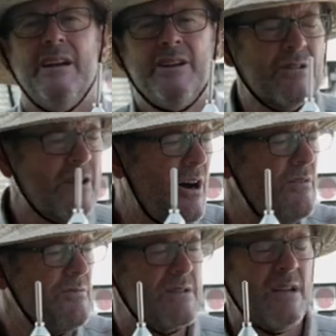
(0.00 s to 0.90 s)
your
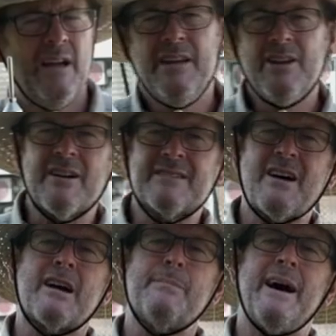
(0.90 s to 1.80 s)
cones. You're going to
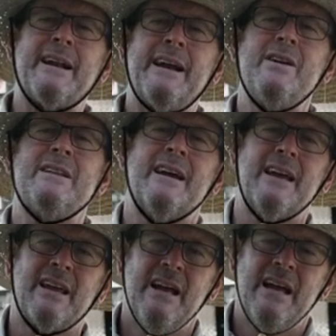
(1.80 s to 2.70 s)
talk about
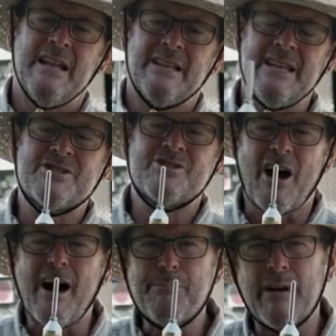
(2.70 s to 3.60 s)
everything. These
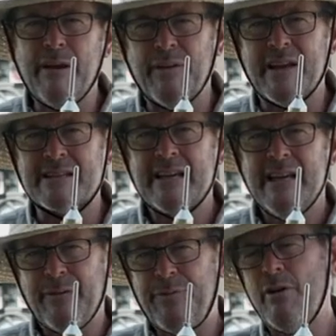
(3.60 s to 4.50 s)
job briefings.
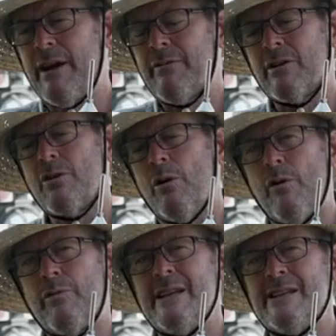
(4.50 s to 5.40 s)
If you ever go
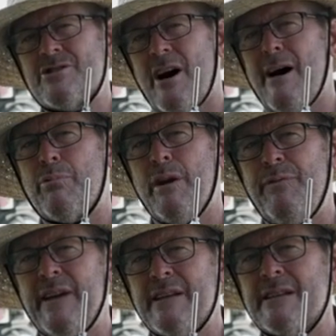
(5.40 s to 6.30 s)
over these job
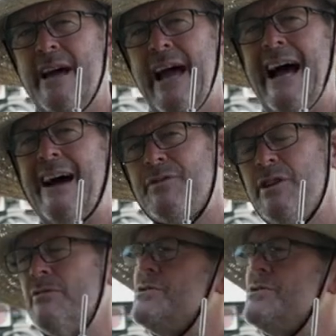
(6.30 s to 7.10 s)
briefings, after you